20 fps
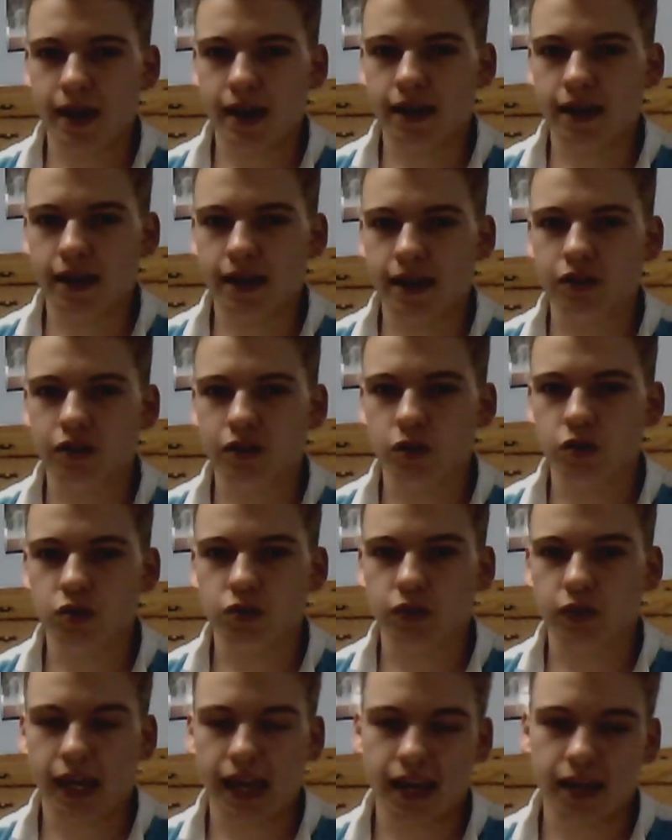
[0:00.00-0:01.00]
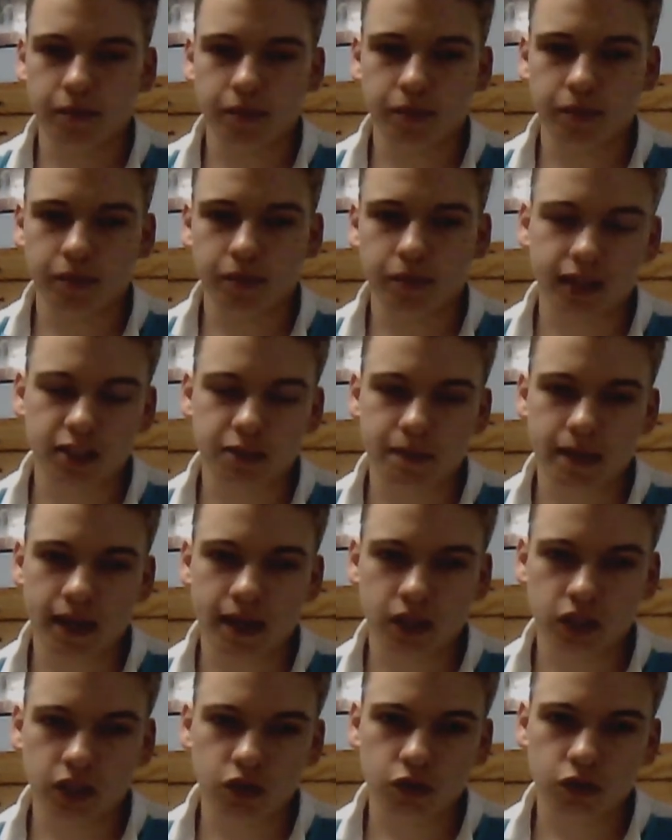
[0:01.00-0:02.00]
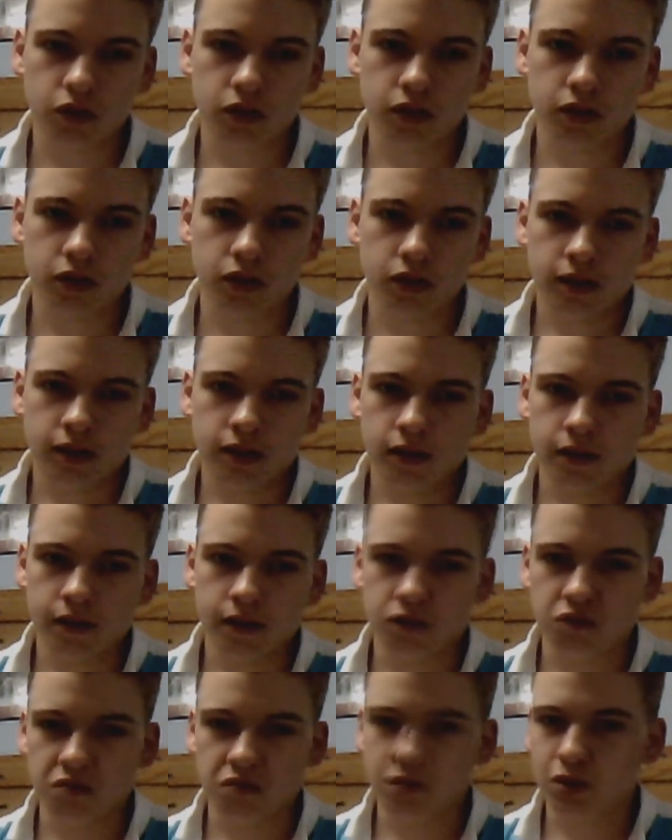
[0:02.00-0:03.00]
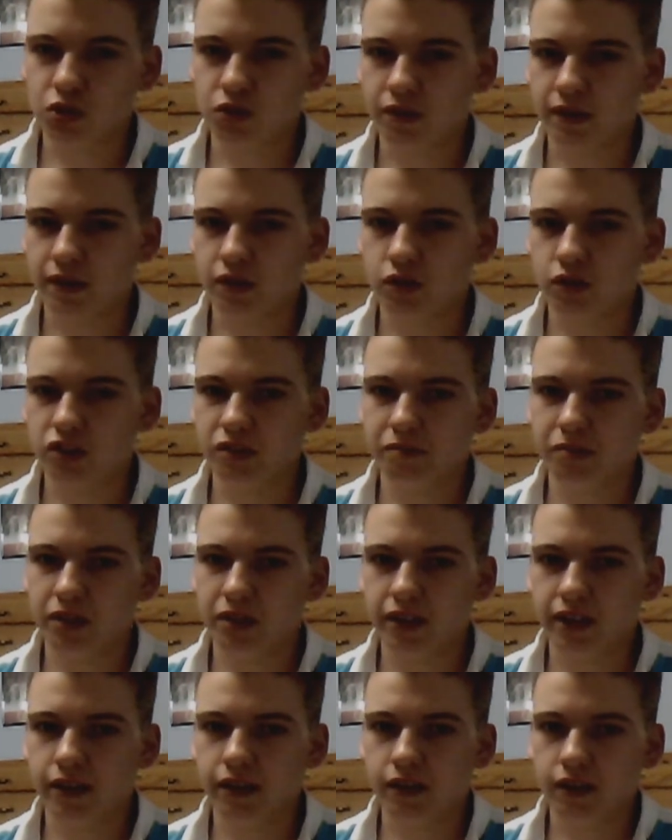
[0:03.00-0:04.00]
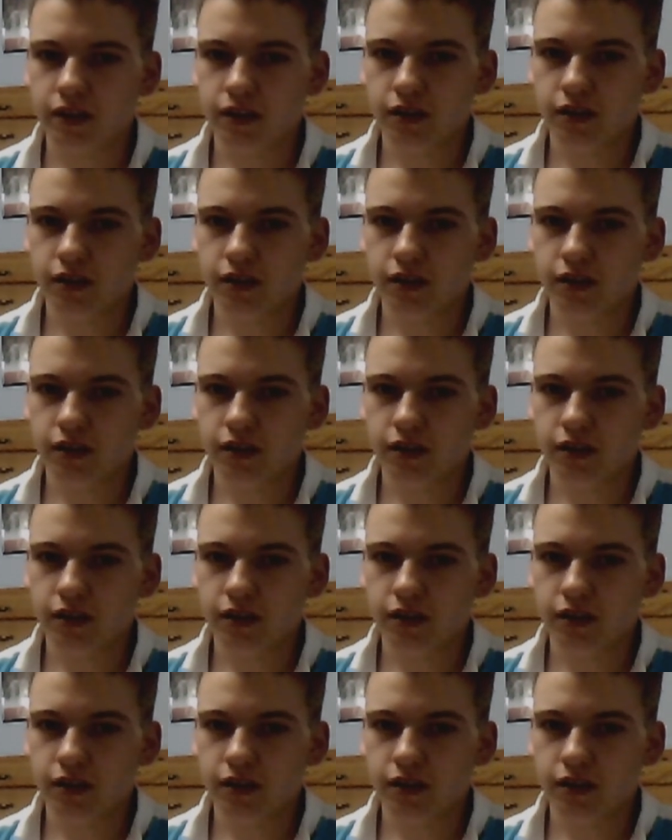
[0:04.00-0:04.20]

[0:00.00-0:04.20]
and it also can be good against Magnezone if you have a bunch of energy in play.